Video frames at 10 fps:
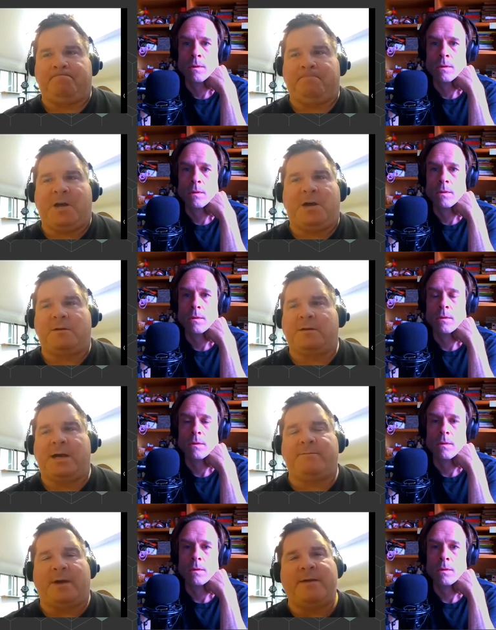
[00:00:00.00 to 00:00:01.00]

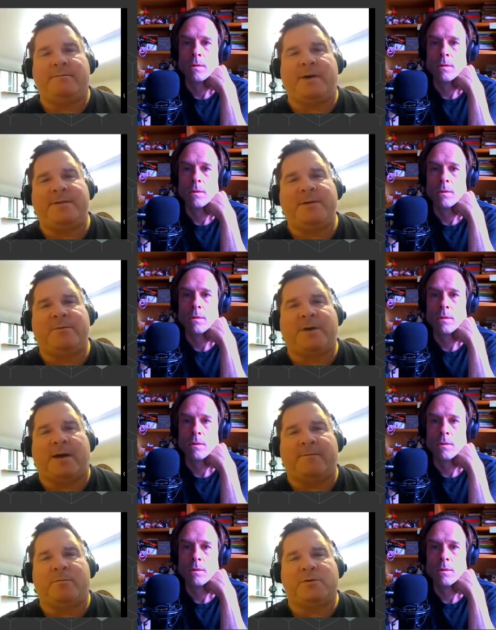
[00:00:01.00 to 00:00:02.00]
Speaker 1: no, I think we've
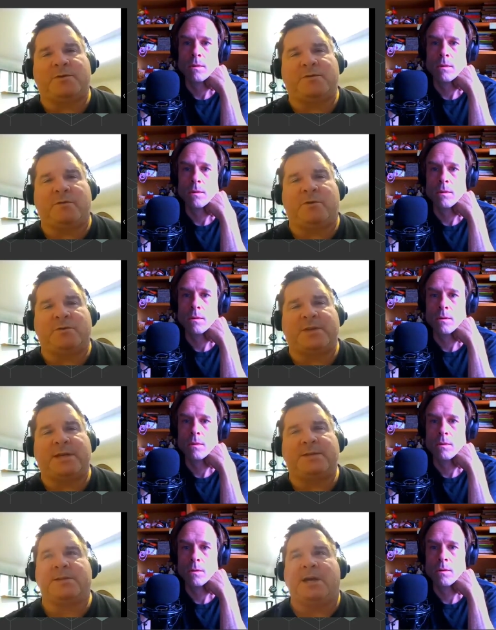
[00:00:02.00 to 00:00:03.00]
covered most
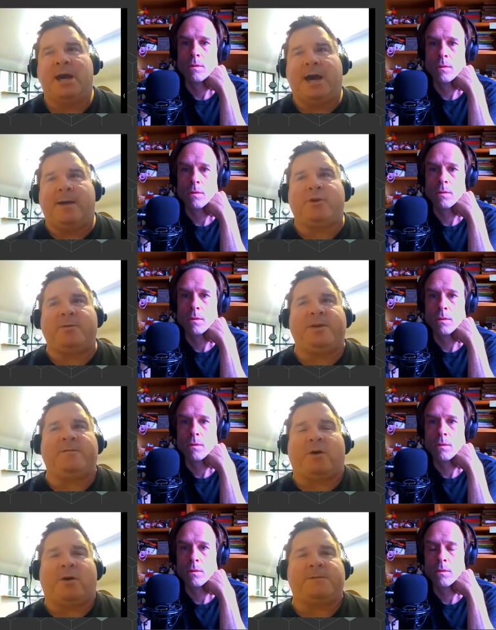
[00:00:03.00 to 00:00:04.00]
things. I'm going to be
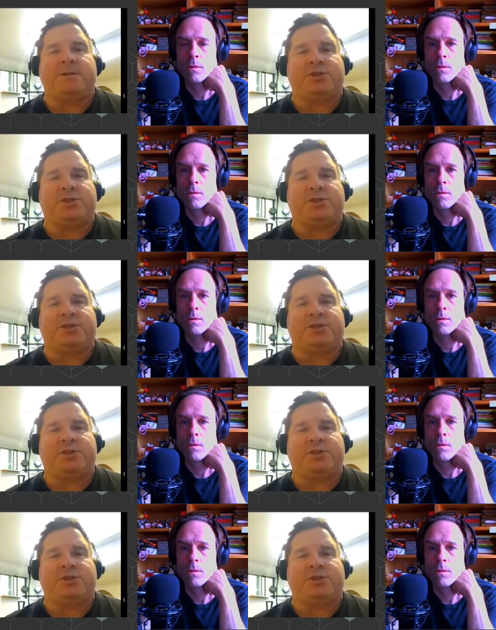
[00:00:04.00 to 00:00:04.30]
involved in a